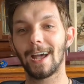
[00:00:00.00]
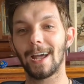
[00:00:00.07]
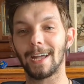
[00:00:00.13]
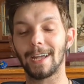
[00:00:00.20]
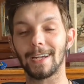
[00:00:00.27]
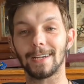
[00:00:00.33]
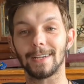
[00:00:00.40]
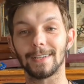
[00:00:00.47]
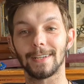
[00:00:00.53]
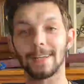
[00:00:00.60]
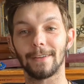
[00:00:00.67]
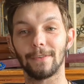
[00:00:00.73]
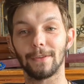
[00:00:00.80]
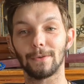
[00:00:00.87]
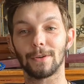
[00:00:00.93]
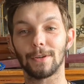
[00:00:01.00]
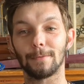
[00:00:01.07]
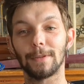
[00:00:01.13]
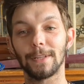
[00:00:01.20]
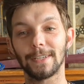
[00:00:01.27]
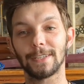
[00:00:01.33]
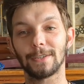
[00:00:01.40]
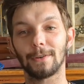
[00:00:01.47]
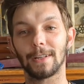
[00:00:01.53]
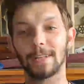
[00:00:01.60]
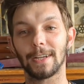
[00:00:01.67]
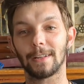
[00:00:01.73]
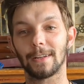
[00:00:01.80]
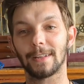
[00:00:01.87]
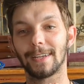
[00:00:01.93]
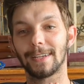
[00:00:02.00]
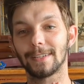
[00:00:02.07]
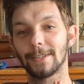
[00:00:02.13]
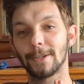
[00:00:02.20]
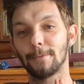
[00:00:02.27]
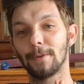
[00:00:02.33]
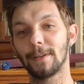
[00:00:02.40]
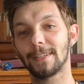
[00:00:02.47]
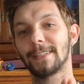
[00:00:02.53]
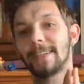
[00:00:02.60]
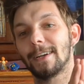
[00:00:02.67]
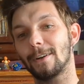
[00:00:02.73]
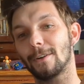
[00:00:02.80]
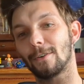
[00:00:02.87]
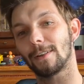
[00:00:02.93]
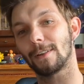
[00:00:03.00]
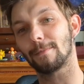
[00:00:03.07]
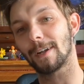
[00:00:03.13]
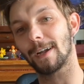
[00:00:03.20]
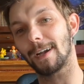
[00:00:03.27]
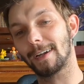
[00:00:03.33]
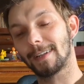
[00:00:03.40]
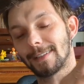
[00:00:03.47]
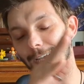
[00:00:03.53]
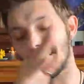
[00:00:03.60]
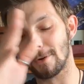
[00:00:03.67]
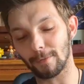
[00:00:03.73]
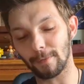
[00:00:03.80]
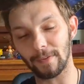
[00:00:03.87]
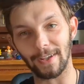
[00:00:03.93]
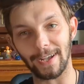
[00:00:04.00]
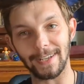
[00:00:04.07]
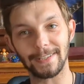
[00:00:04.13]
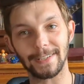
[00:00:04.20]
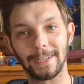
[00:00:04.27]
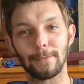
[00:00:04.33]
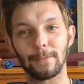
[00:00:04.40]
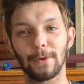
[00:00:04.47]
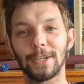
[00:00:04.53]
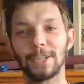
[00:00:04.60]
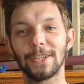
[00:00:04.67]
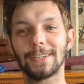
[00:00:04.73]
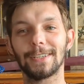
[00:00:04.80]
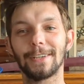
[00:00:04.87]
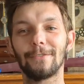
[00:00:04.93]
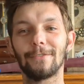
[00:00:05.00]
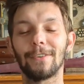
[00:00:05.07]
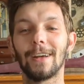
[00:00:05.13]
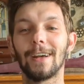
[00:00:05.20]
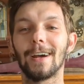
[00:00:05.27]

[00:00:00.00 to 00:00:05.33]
and if you could please do all the other things to please the algorithm gods, I would be vastly appreciative.